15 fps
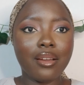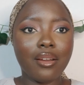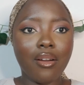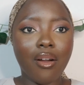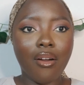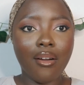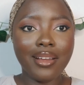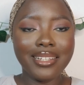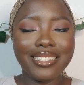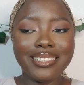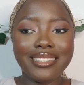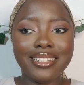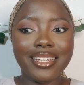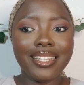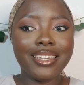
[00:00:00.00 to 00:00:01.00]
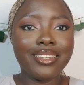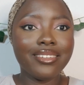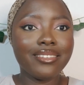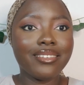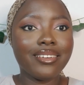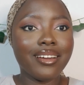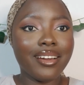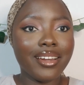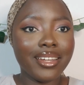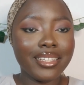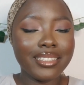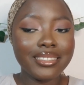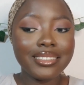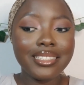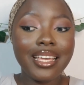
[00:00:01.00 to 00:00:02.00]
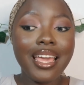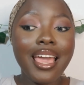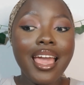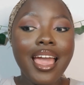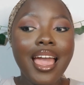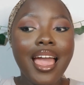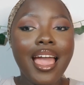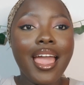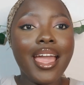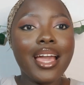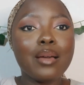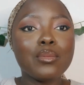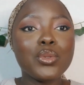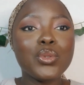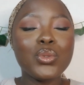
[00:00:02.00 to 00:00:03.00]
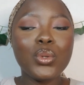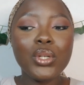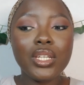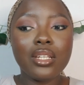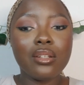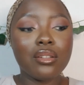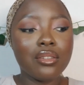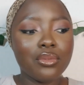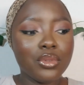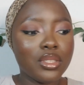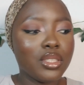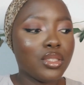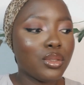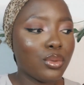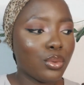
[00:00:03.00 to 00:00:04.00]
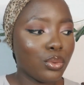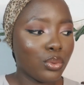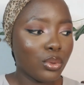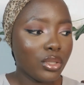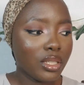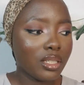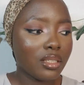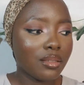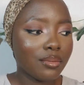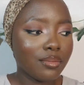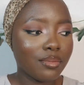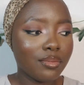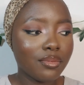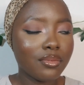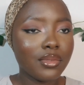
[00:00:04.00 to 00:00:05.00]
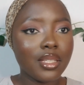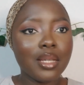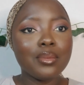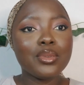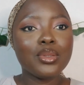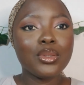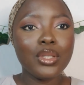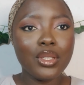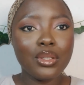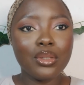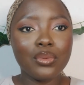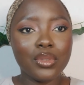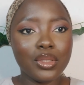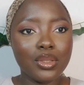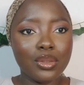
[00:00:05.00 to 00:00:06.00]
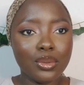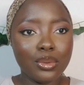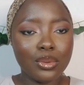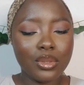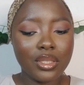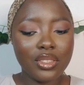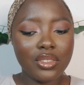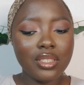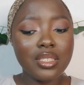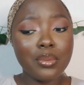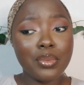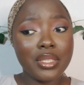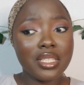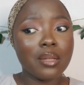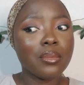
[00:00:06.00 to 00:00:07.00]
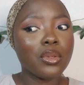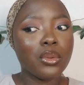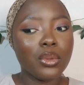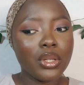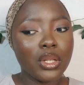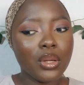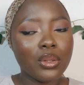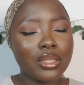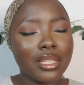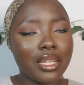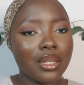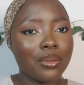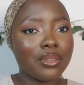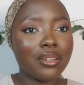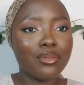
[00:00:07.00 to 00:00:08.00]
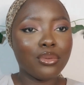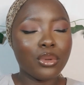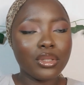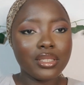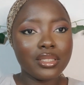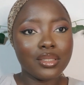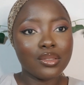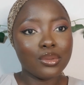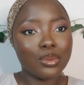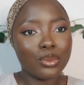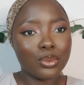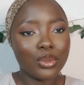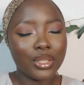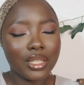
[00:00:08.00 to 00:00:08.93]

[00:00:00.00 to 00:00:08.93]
god, like, you guys, I am so in love with this look. I'm so in love with this look. It's just a pity I'm not going out. Like, I would have rocked this look.